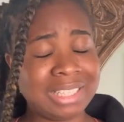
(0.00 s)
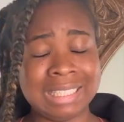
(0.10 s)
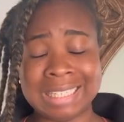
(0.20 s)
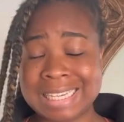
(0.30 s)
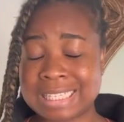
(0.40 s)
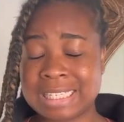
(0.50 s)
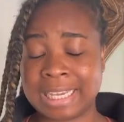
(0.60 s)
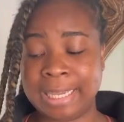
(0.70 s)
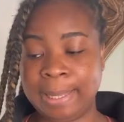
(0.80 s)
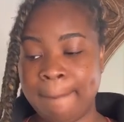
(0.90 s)
nice and
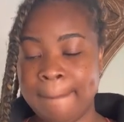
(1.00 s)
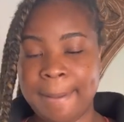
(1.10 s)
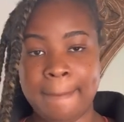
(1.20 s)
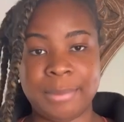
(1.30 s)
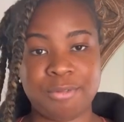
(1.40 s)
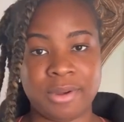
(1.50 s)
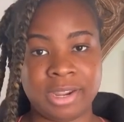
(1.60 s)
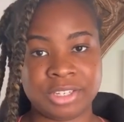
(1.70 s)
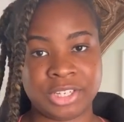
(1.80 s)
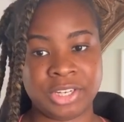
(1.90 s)
tight before I
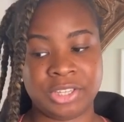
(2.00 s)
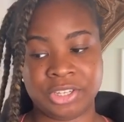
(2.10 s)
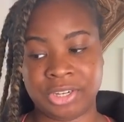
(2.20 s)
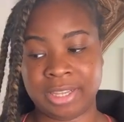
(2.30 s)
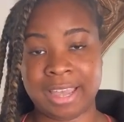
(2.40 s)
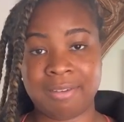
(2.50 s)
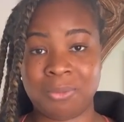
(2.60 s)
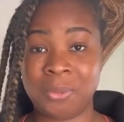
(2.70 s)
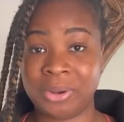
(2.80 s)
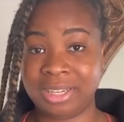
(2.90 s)
turn 30. I have
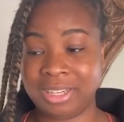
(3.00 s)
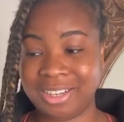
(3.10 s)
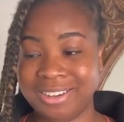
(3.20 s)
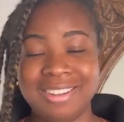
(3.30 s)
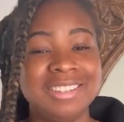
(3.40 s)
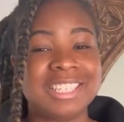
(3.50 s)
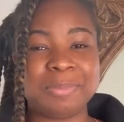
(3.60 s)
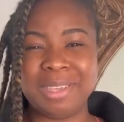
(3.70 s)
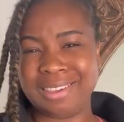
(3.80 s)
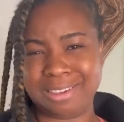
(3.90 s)
1 year.
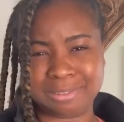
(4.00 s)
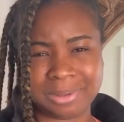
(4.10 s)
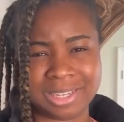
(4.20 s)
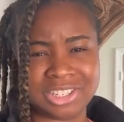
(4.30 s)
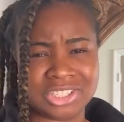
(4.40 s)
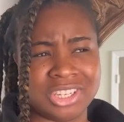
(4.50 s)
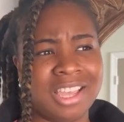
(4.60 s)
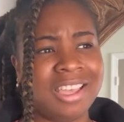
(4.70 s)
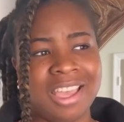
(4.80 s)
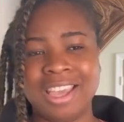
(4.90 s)
Speaking of which,
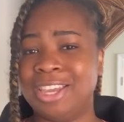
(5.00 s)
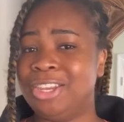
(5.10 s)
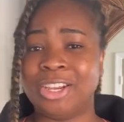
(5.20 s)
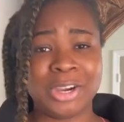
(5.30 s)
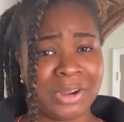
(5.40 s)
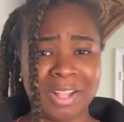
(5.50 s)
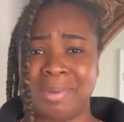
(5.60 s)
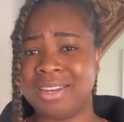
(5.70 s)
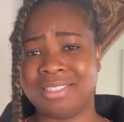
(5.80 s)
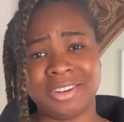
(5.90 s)
your girl
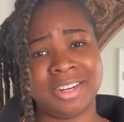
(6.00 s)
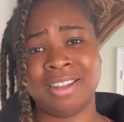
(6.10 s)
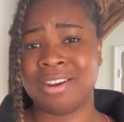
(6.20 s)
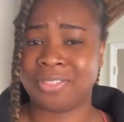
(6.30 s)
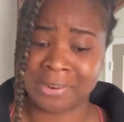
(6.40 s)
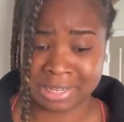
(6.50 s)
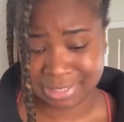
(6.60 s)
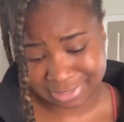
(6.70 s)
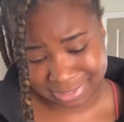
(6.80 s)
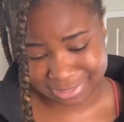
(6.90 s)
made a 30 on a 30
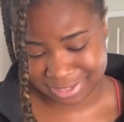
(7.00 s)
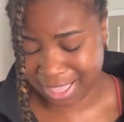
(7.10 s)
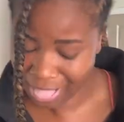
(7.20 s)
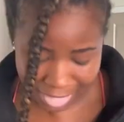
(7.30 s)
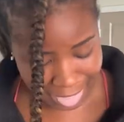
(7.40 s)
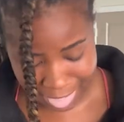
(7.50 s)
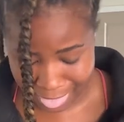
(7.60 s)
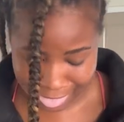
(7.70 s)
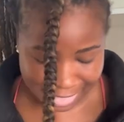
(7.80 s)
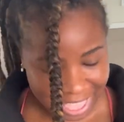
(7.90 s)
list.
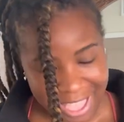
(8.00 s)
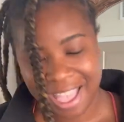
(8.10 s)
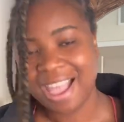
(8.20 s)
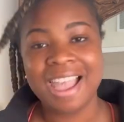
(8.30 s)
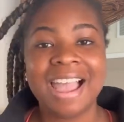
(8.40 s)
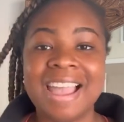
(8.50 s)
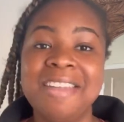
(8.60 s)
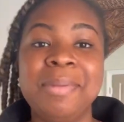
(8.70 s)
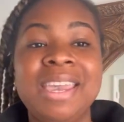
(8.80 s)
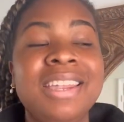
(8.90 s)
I
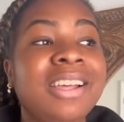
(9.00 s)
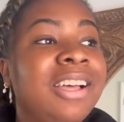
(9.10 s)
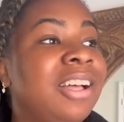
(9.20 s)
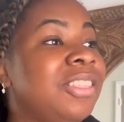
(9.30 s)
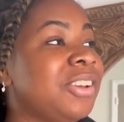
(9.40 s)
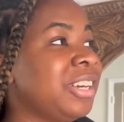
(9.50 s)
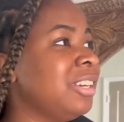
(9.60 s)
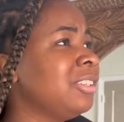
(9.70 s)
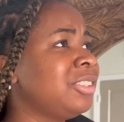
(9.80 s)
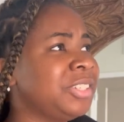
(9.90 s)
made a 30
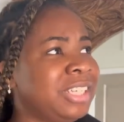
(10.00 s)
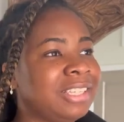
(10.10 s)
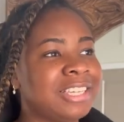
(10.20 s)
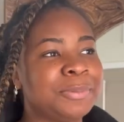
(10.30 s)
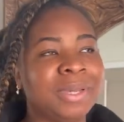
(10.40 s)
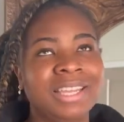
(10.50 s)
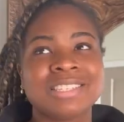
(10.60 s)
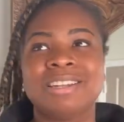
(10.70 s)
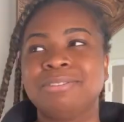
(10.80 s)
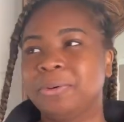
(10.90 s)
on a 30 list, but it's
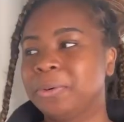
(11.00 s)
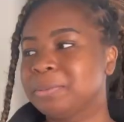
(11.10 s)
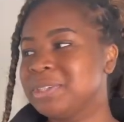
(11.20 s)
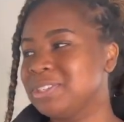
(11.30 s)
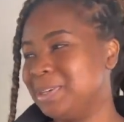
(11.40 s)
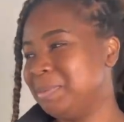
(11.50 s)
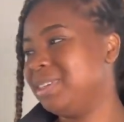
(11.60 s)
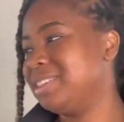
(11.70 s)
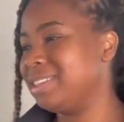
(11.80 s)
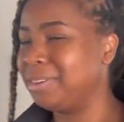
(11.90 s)
not Forbes, so I'm
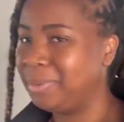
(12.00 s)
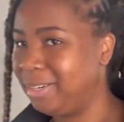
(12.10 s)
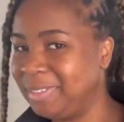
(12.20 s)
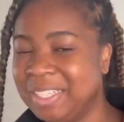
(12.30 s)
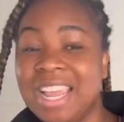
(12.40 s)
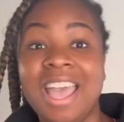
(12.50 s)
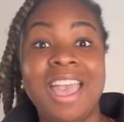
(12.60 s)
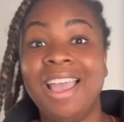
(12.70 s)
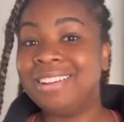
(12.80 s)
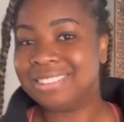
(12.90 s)
just like, whatever.
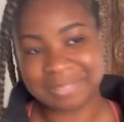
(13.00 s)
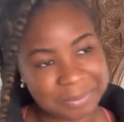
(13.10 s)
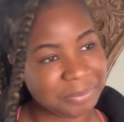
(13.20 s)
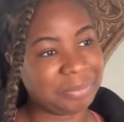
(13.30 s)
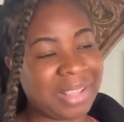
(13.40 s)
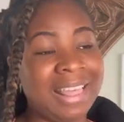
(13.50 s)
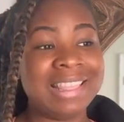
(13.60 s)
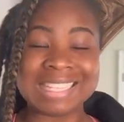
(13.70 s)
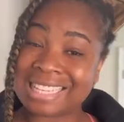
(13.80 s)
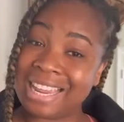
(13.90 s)
And
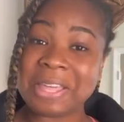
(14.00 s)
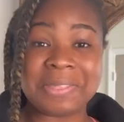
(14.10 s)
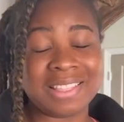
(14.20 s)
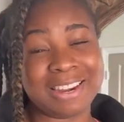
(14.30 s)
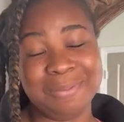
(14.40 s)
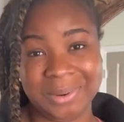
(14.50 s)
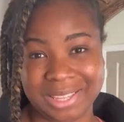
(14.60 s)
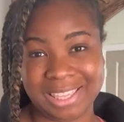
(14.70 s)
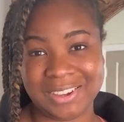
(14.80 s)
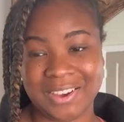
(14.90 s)
that's another thing that I'm
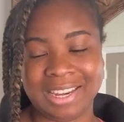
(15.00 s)
working on,